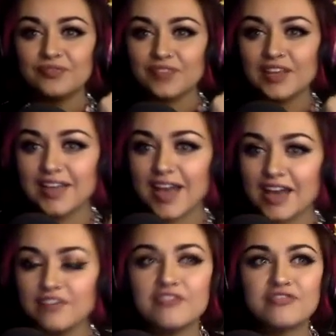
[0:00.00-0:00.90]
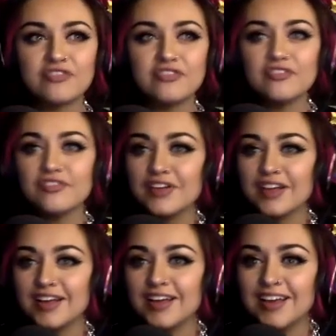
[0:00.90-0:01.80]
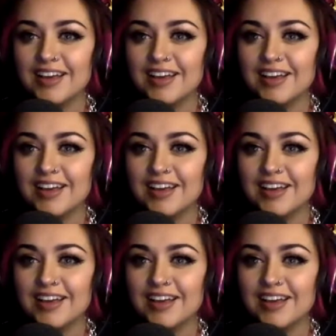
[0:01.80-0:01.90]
Like, yeah, I'd love to be something like that.